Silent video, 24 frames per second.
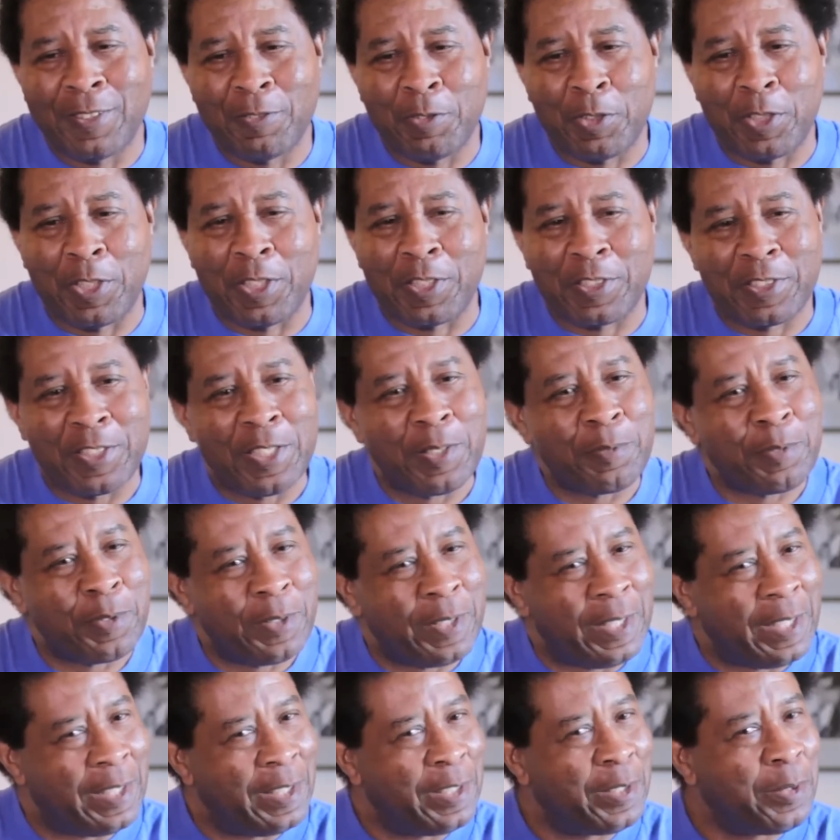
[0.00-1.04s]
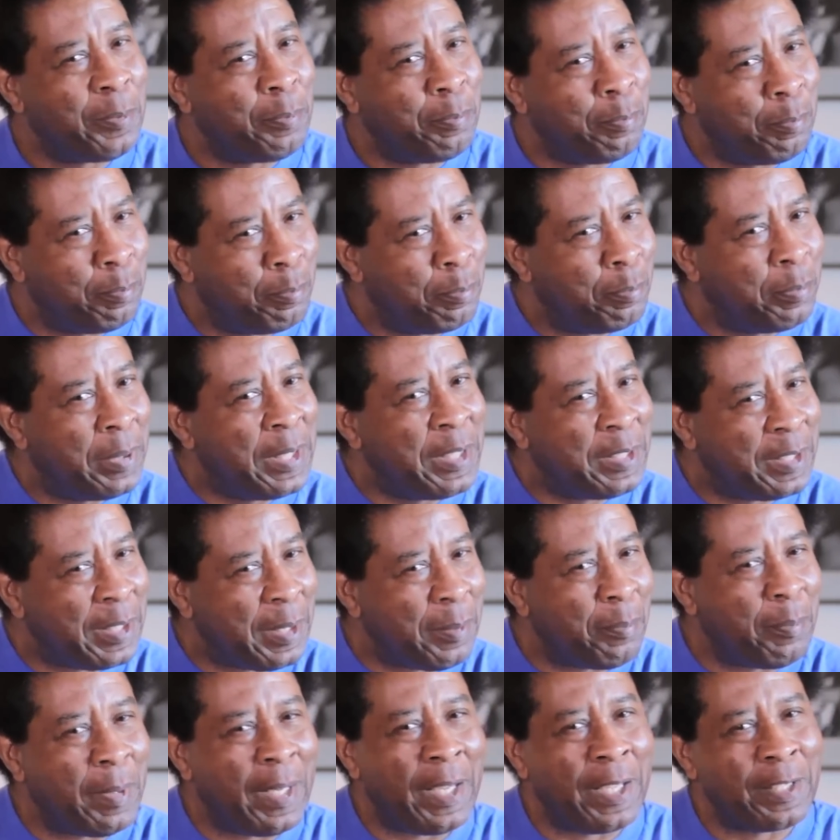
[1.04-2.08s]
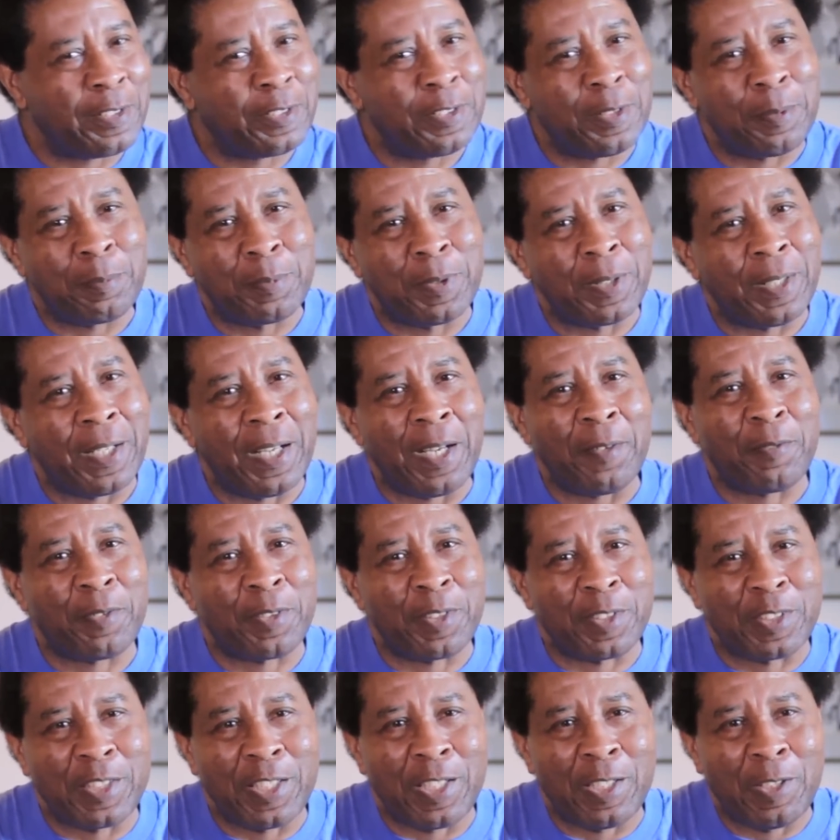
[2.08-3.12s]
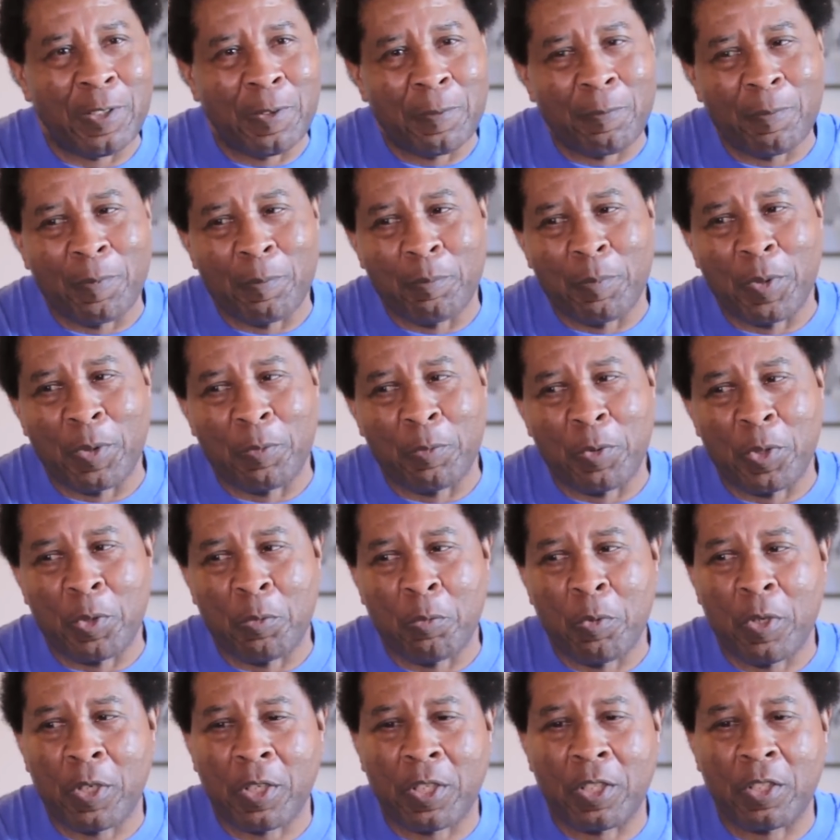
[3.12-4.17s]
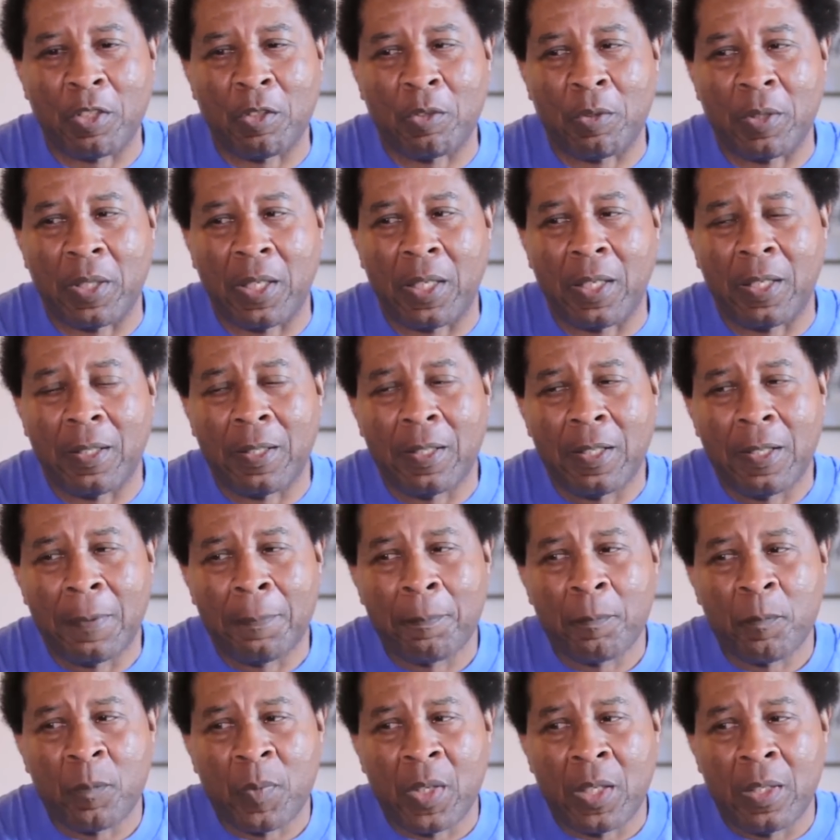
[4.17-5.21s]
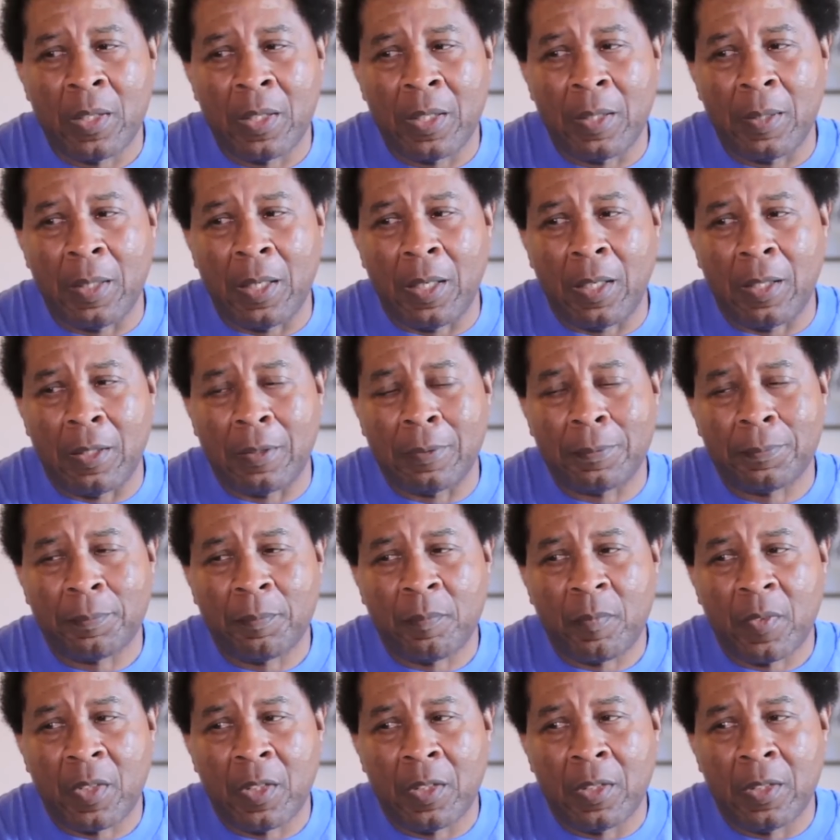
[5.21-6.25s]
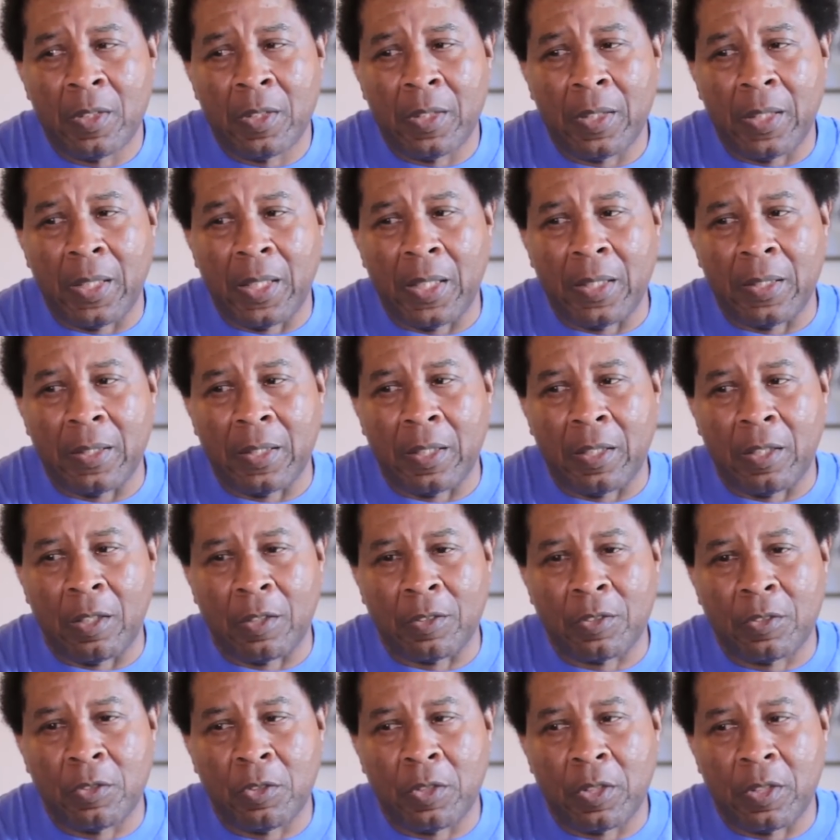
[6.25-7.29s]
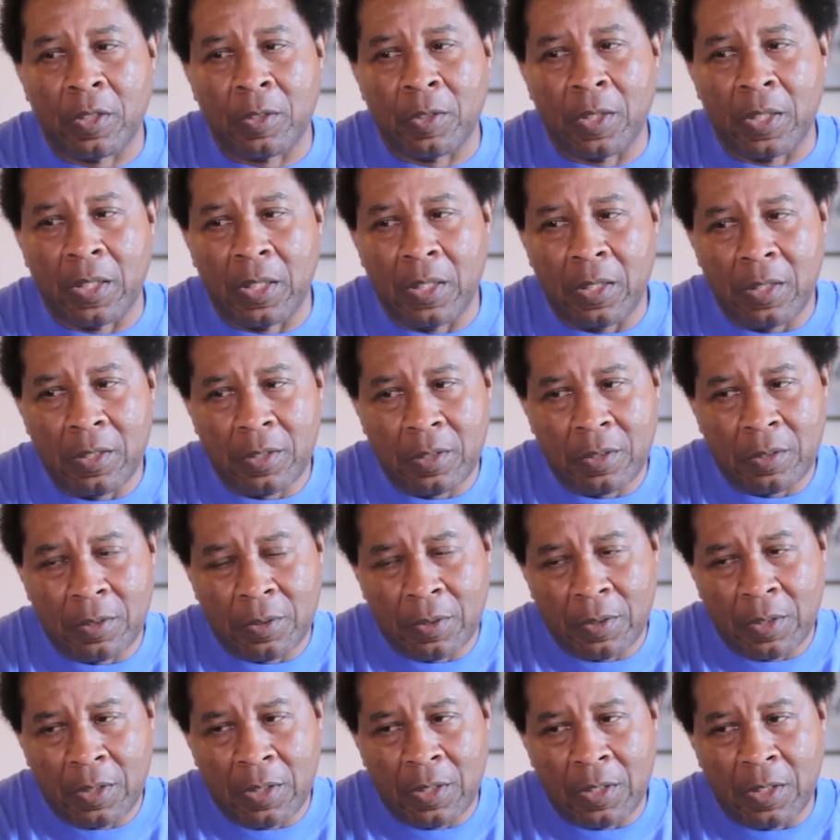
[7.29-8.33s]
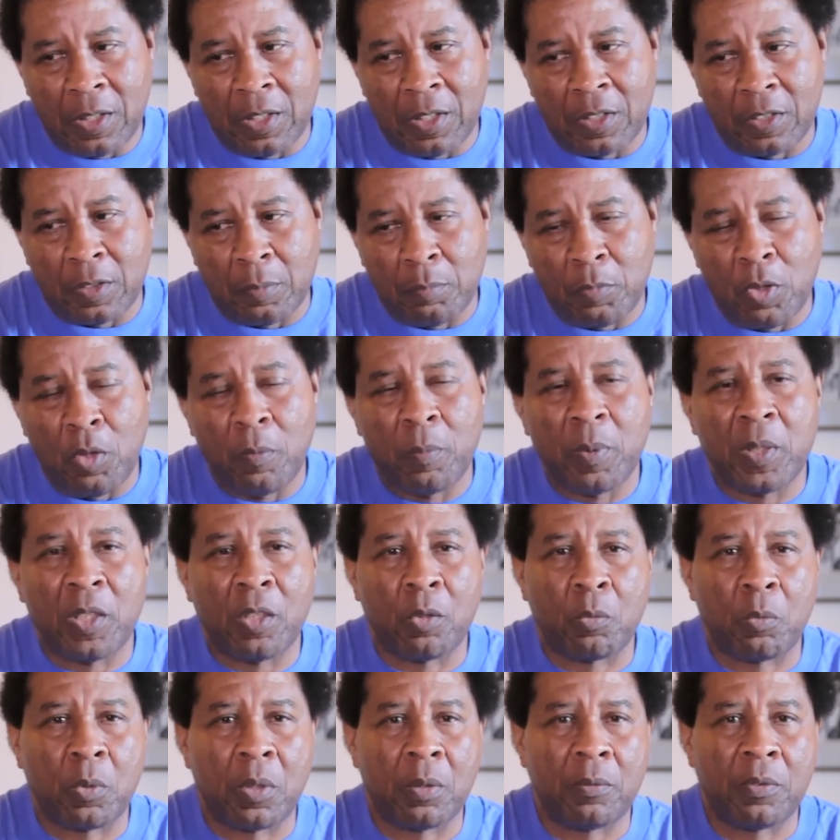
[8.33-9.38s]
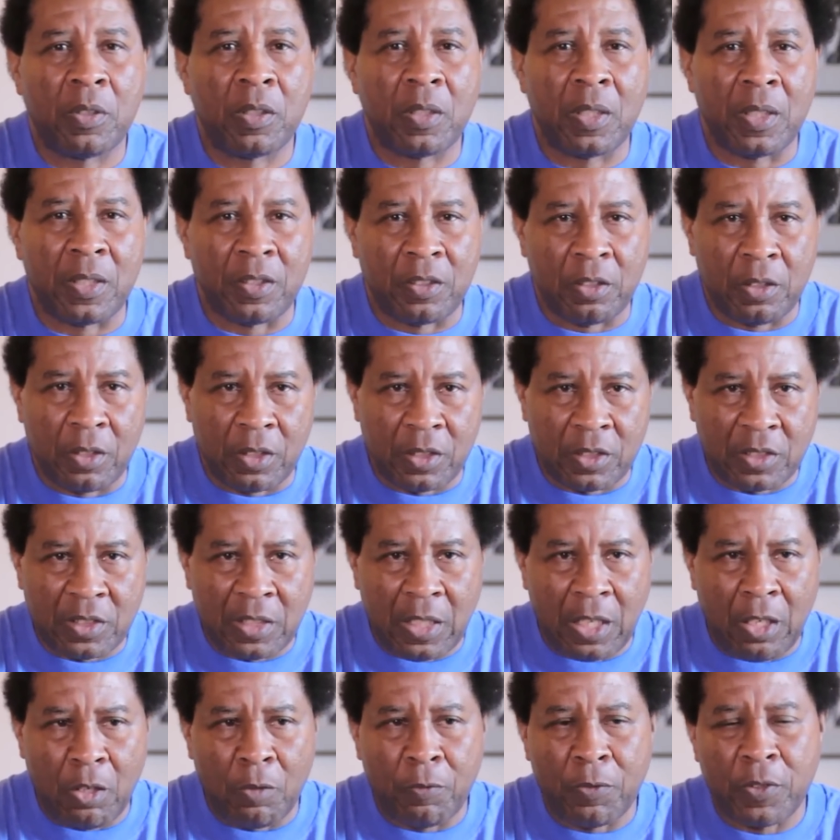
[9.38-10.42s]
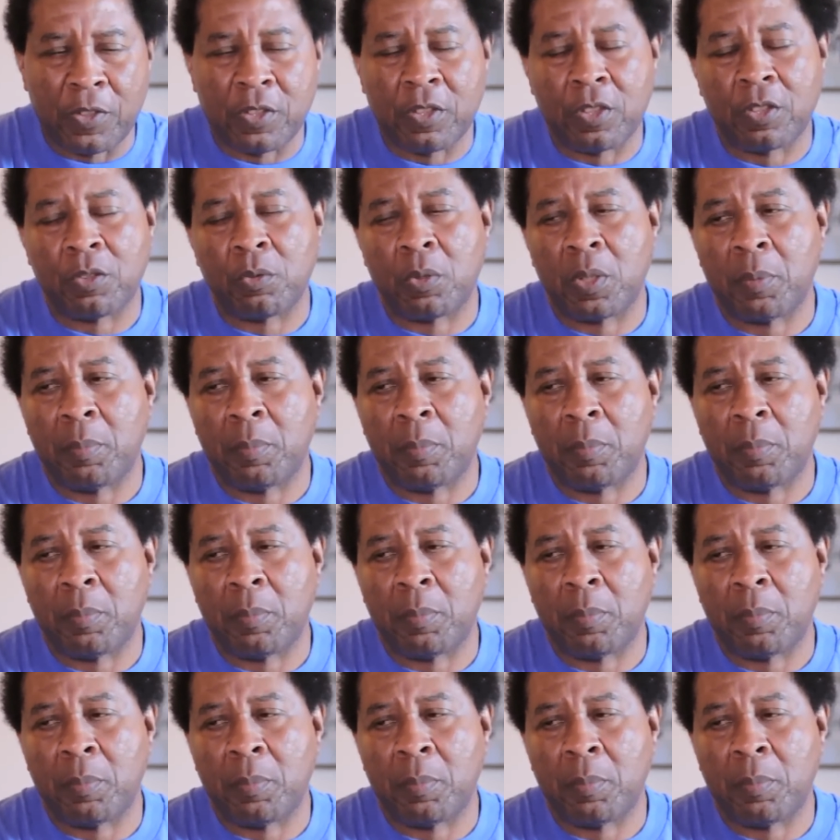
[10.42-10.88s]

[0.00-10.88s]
with the exception of that little piece that backs up to Africa Town, but we're working on that. Uh, and uh, to the east is the Mobile River, and to the south is the Three